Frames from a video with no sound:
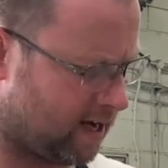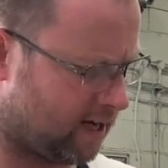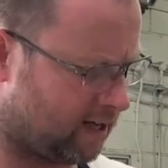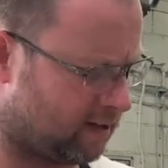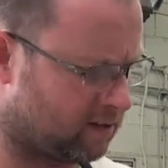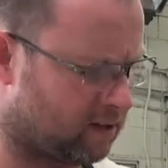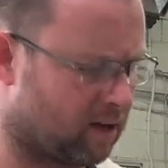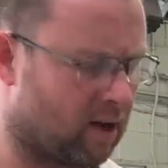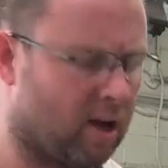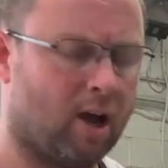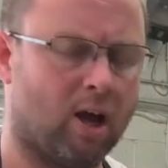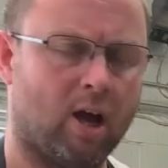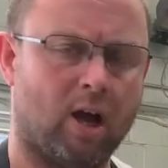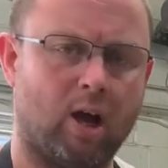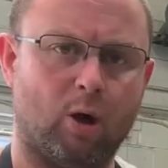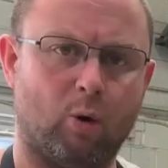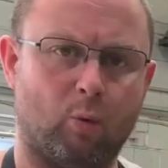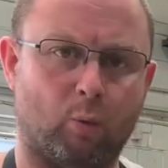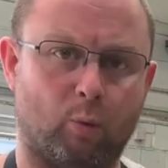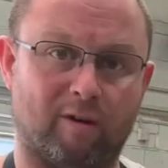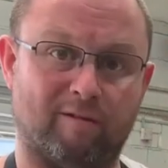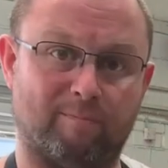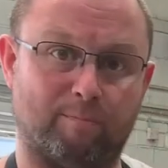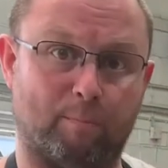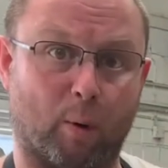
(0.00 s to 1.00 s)
We had this about
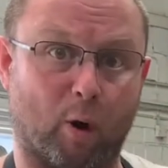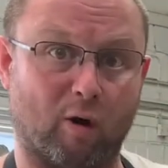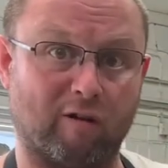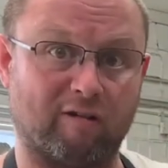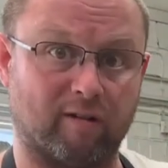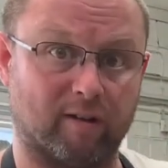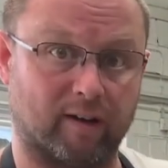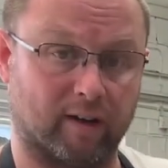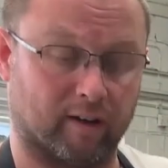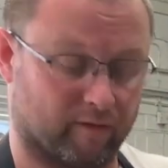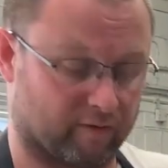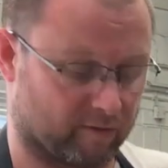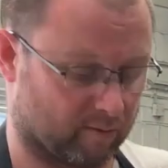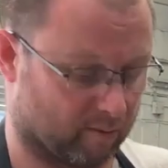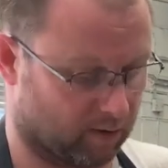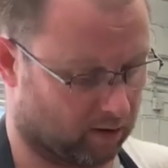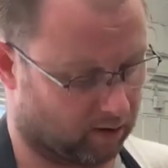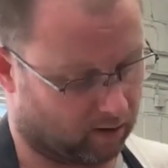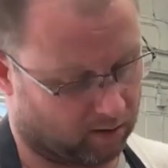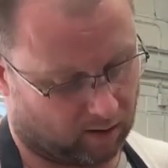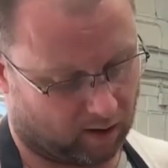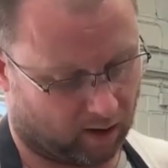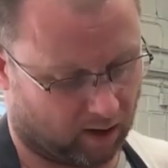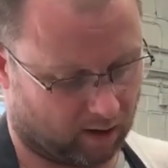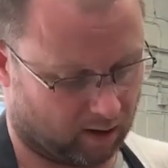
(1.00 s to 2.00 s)
3 years.
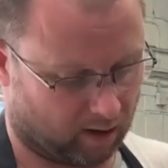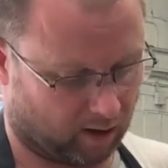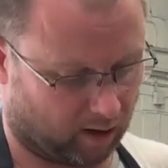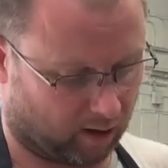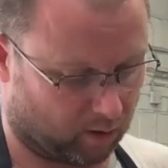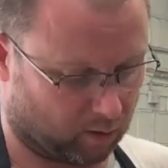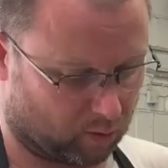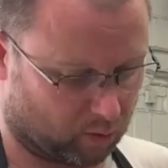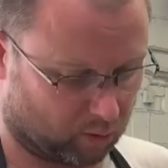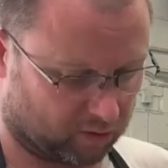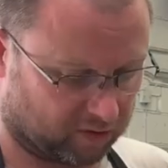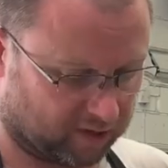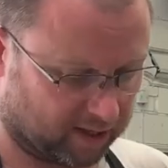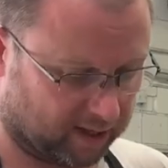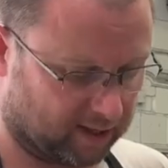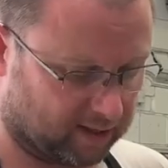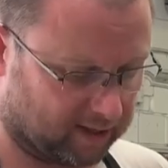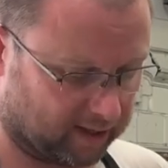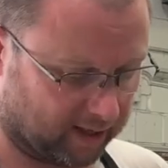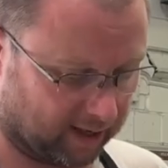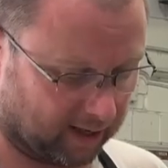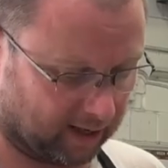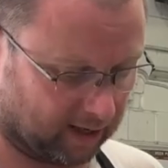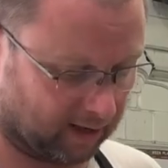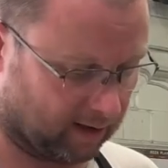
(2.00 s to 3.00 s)
We borrowed it from
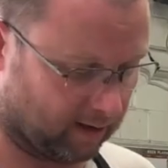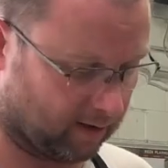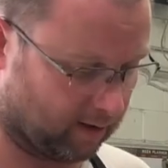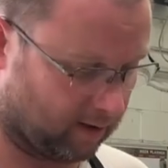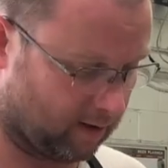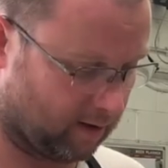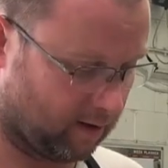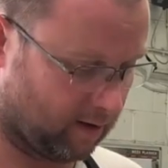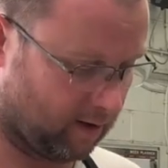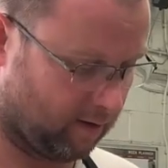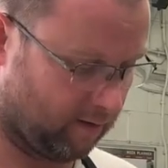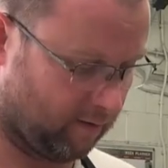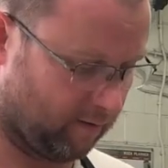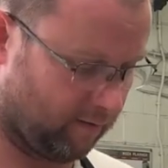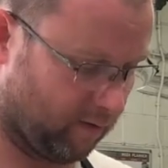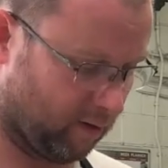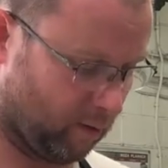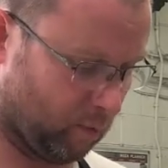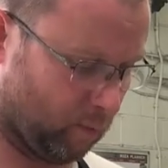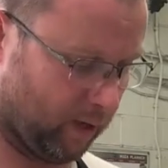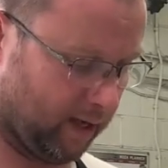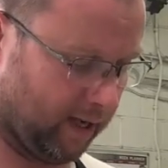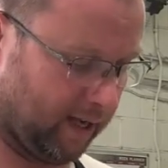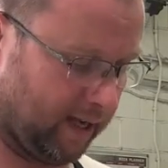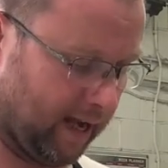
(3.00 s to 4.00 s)
a local
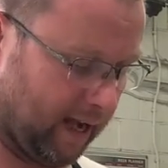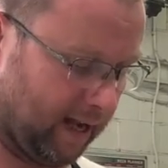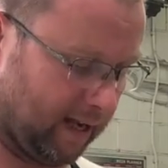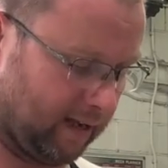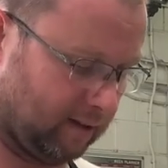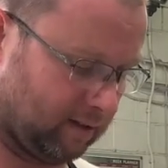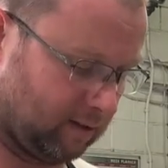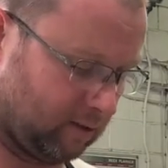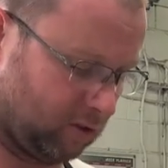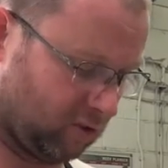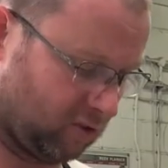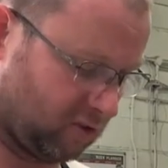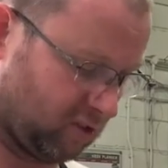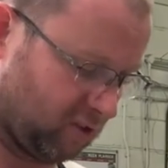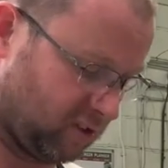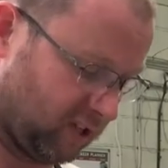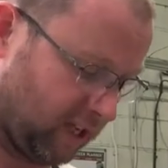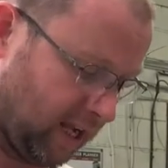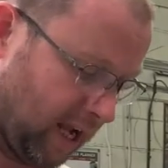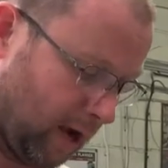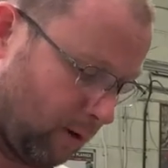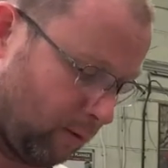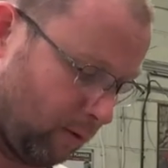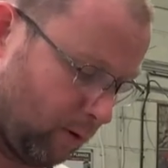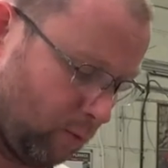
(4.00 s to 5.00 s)
detailer for the
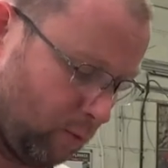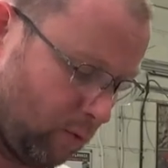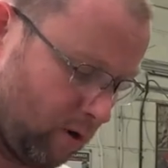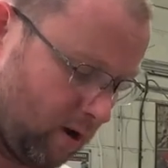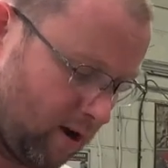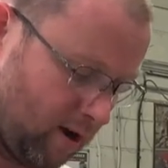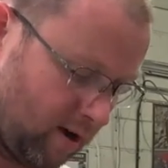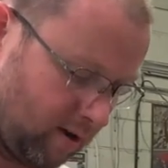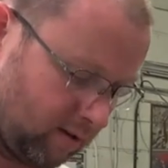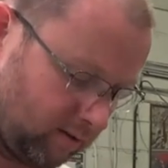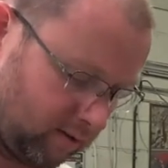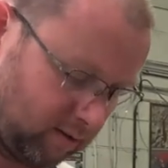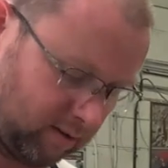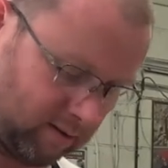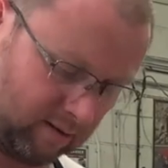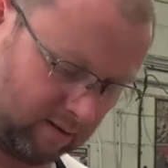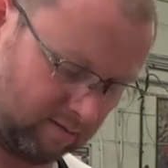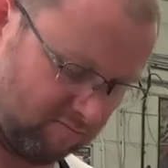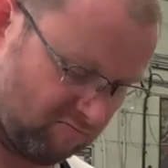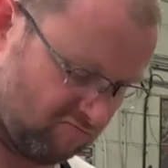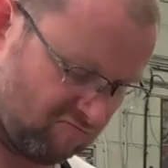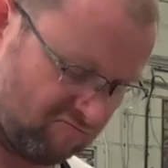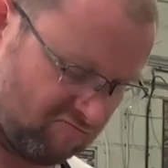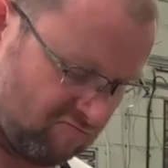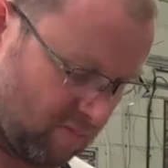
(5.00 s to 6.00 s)
weekend just to see
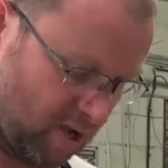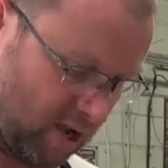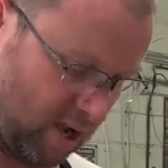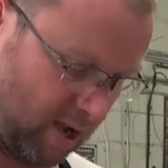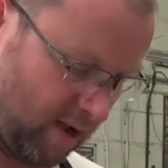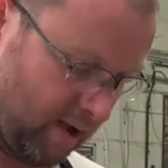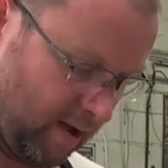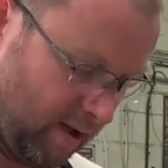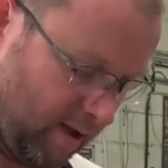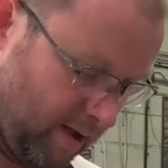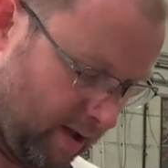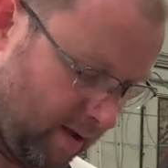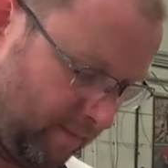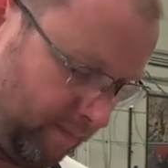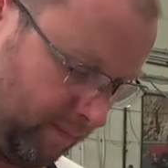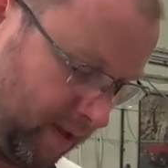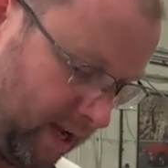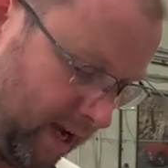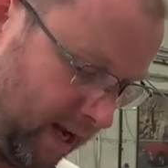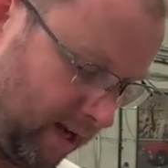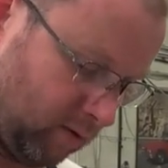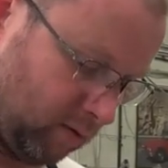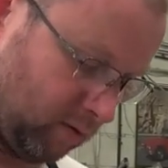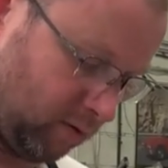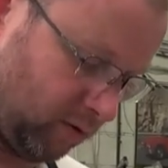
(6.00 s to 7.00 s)
how it worked.
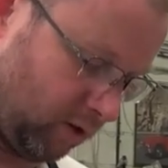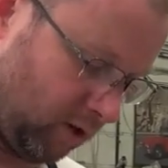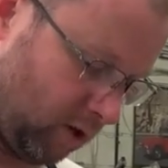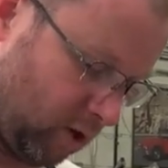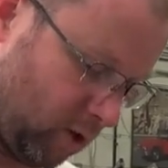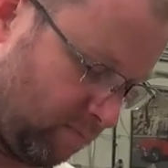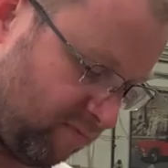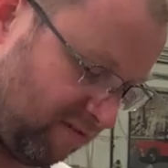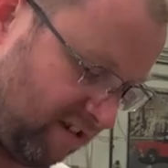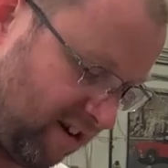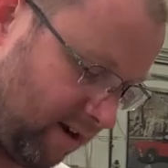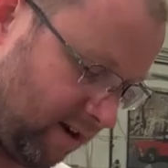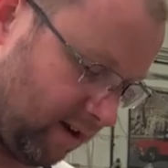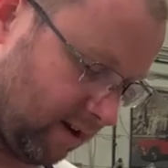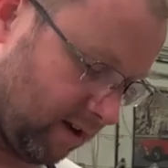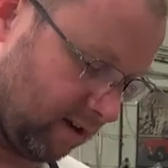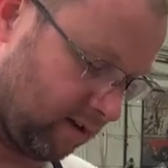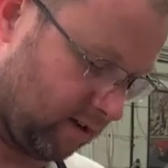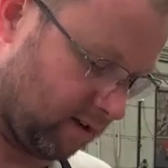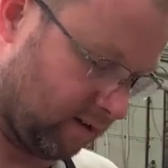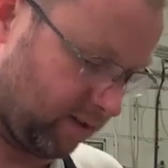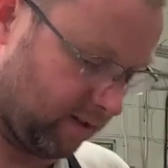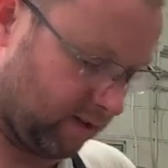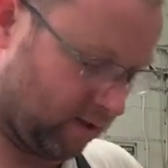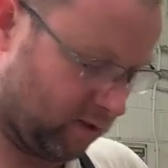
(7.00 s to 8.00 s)
And
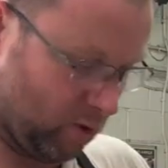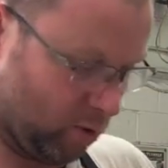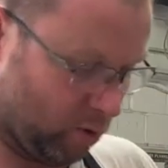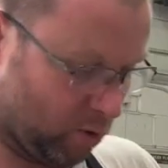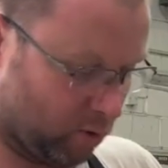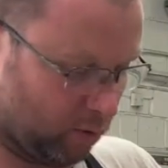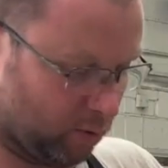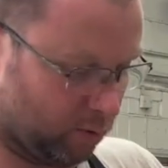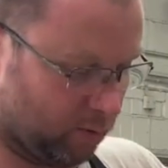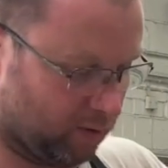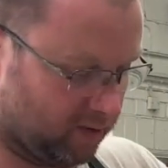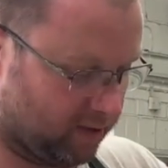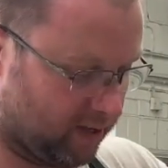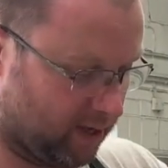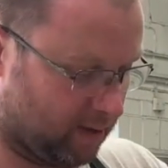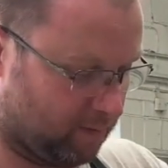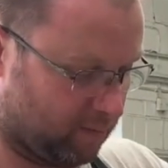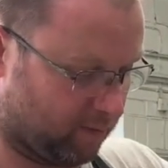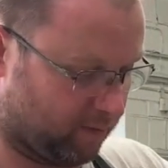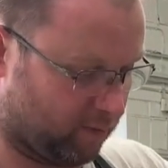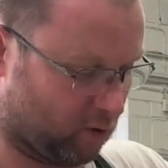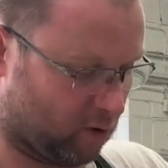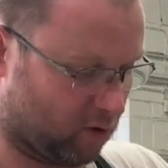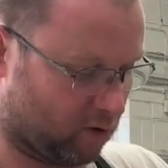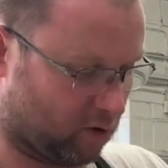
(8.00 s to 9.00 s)
it was a no-brainer. I
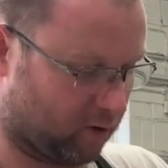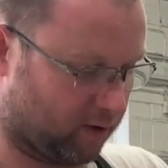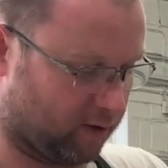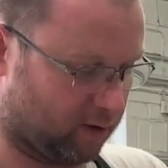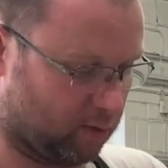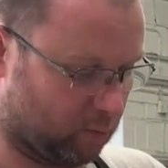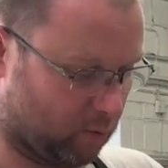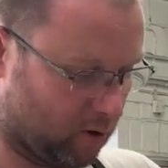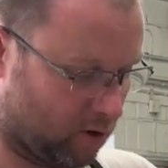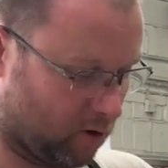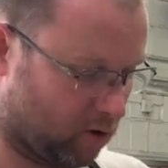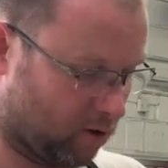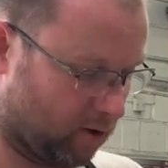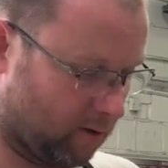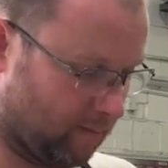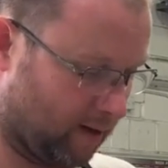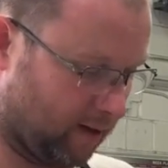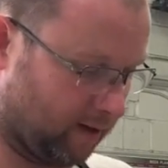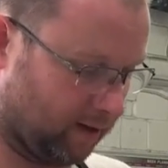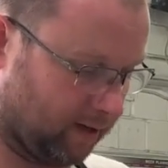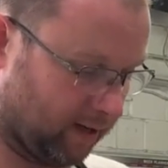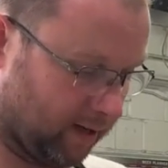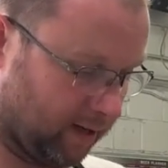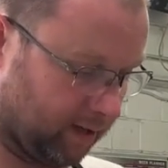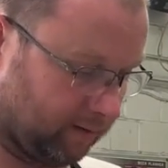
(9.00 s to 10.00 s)
think the order was in
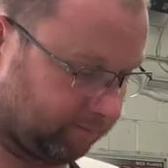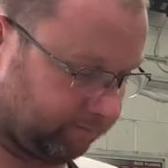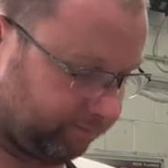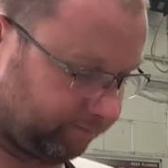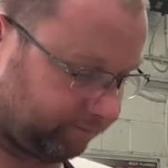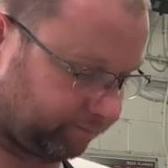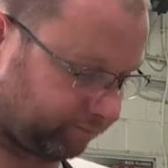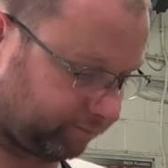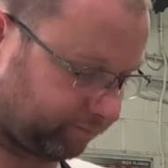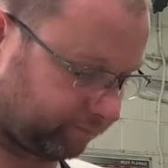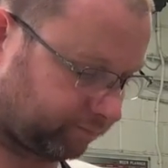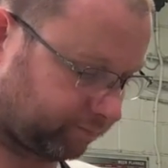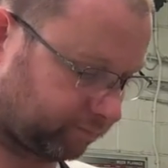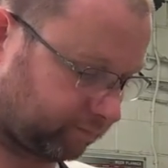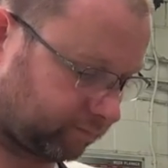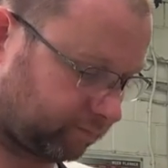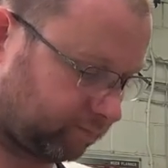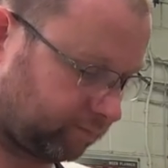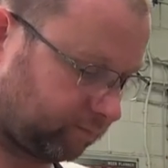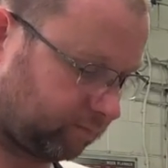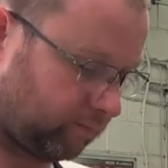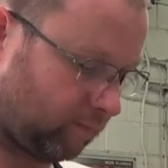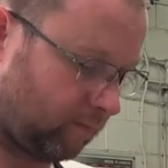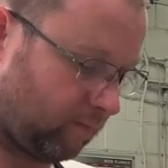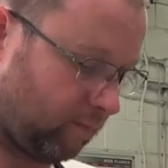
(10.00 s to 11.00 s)
before I got into work on the
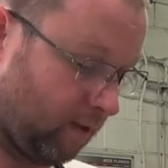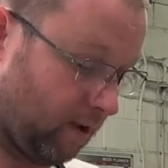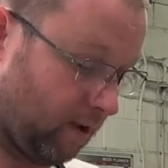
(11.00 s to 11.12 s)
Monday.